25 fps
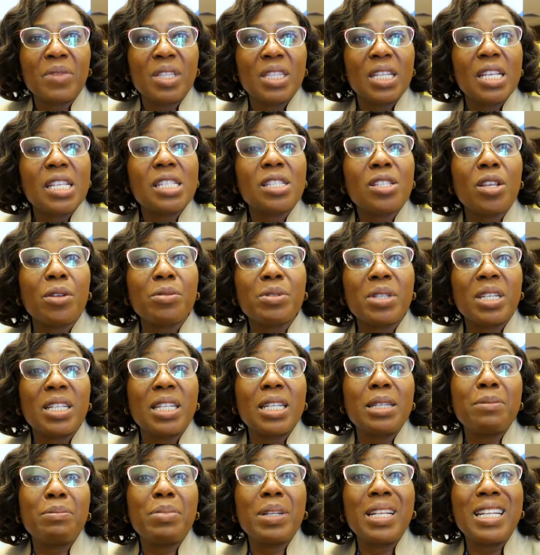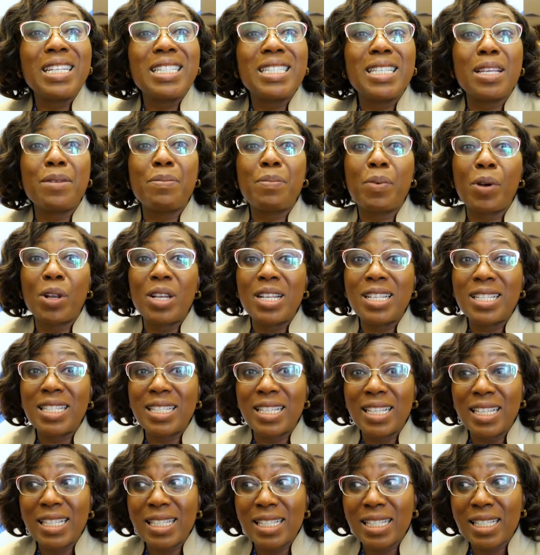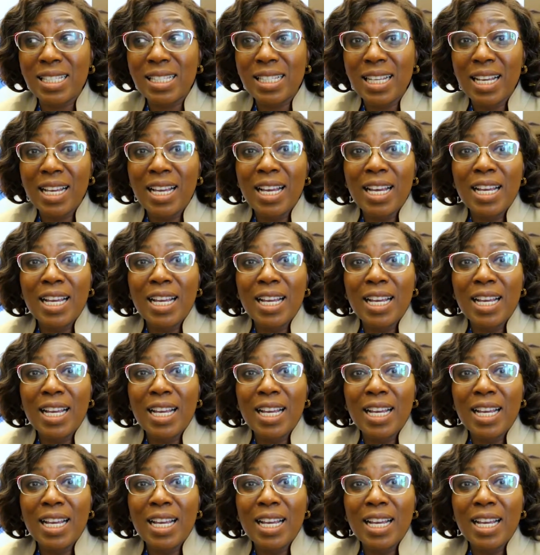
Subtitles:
these sustainability policies.